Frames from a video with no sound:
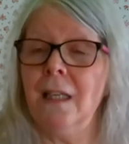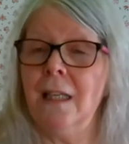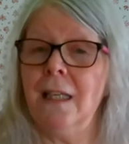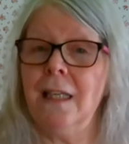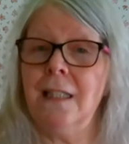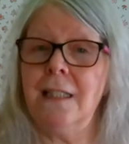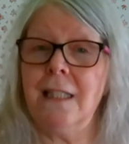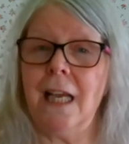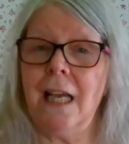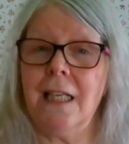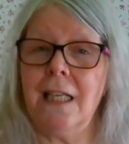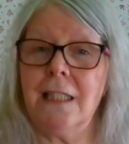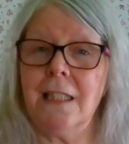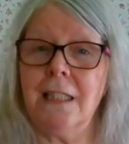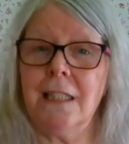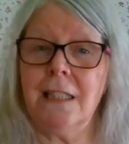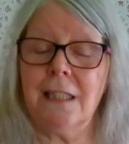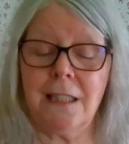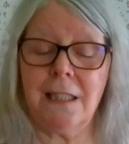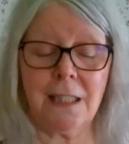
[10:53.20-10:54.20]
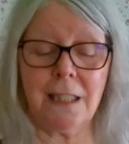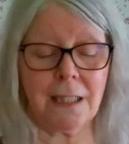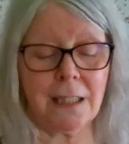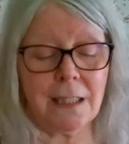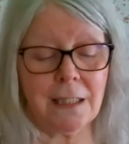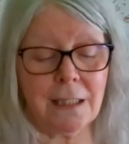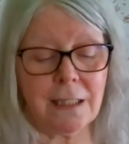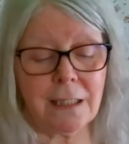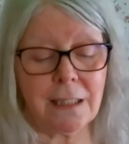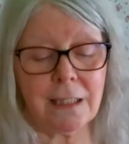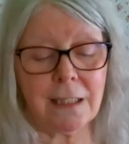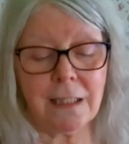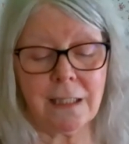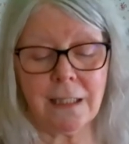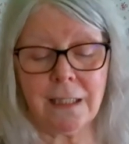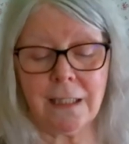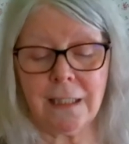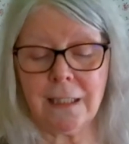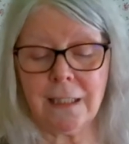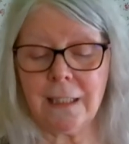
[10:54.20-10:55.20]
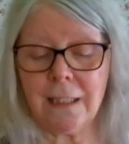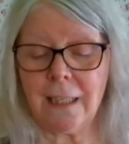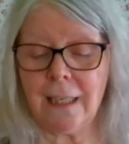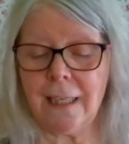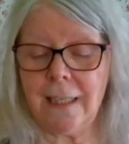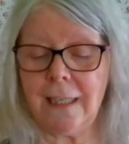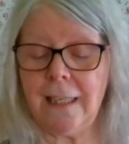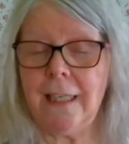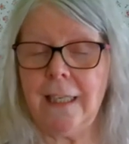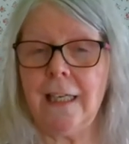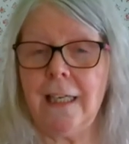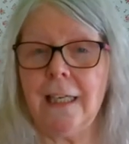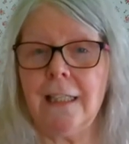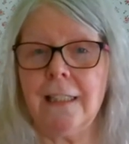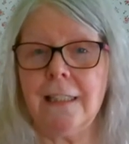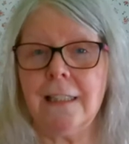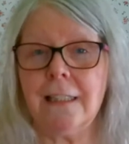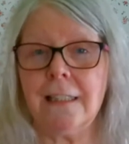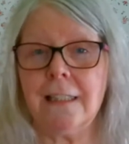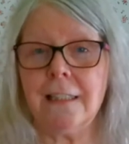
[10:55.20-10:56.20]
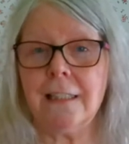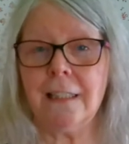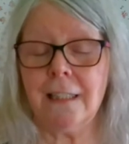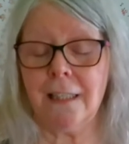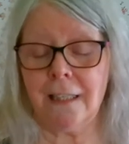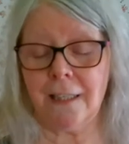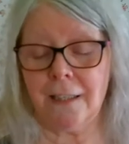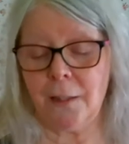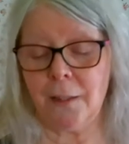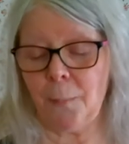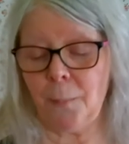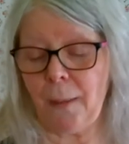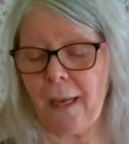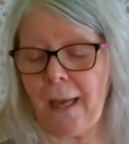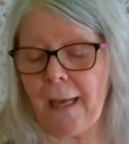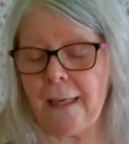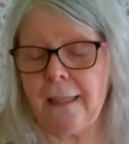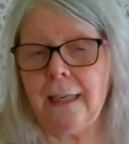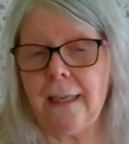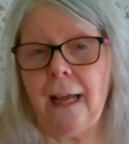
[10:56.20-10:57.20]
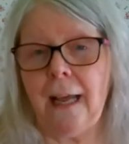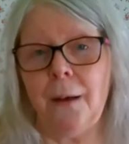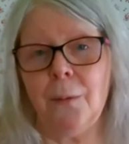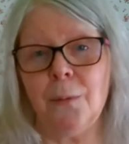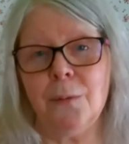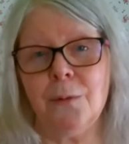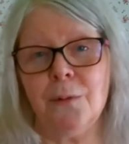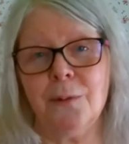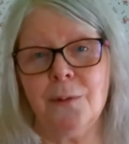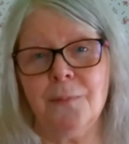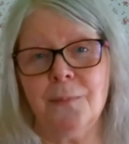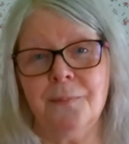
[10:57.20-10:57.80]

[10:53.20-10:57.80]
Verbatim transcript: He takes his scissors and he cuts the pattern out.